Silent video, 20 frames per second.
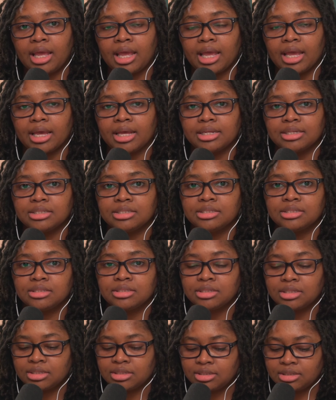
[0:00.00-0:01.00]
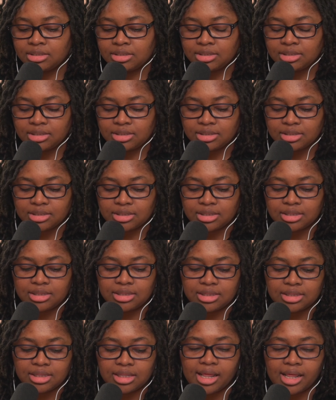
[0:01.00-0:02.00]
And
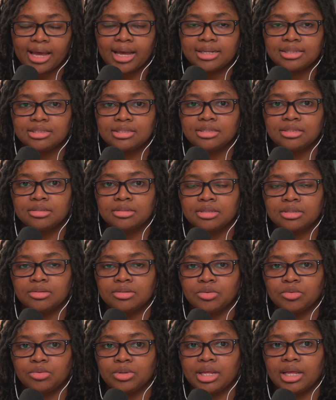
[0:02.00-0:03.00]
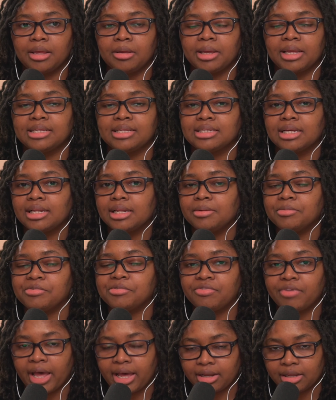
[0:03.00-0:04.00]
that, he said it
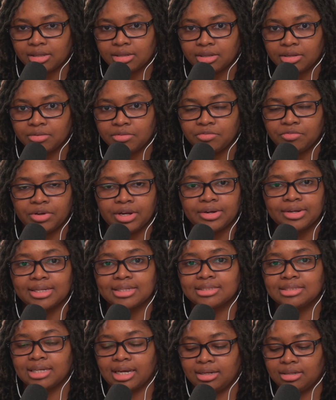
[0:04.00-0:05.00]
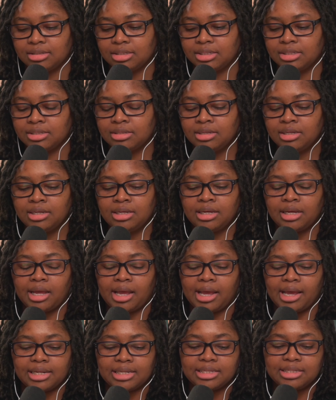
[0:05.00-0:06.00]
emphatically, very excitedly.
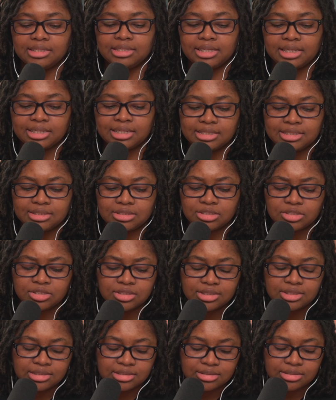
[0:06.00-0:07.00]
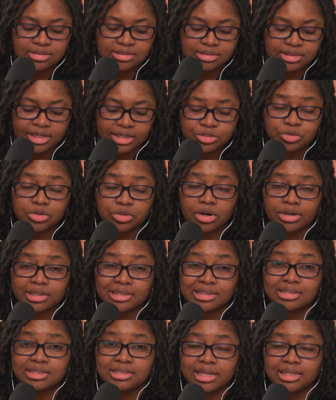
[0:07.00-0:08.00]
And Andrew
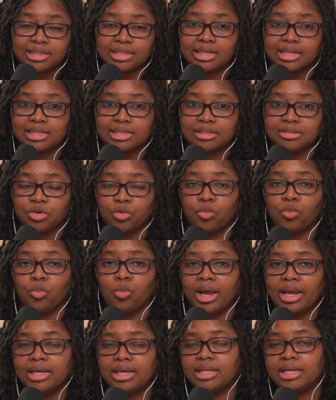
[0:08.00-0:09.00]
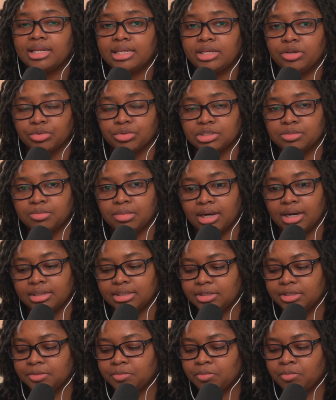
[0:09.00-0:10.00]
Carnegie said that the way that he
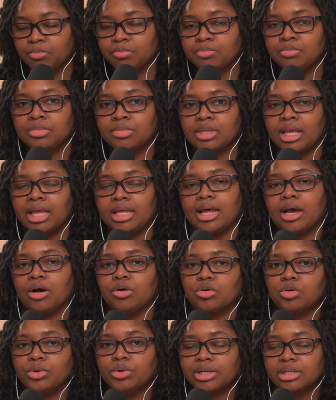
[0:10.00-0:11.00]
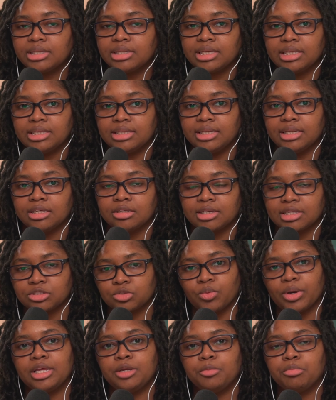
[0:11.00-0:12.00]
responded and how quickly he did, because
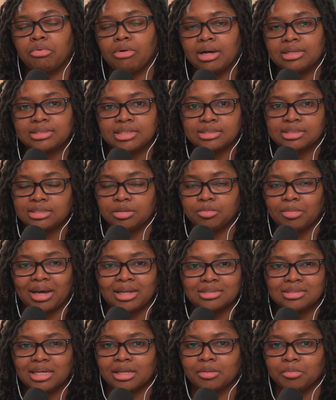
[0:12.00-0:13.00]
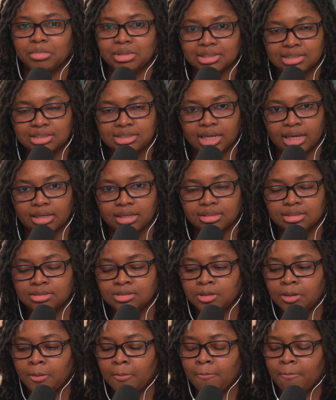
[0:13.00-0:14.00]
the way he processed it in mind, it's like milliseconds.